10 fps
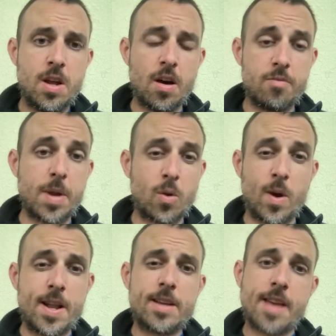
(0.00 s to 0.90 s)
of
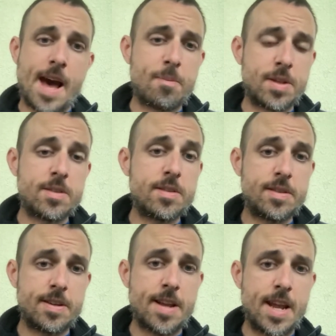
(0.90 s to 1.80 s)
Bitcoin has happened
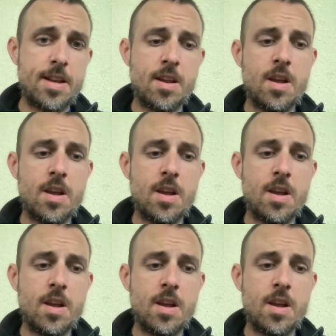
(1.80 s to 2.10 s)
to date,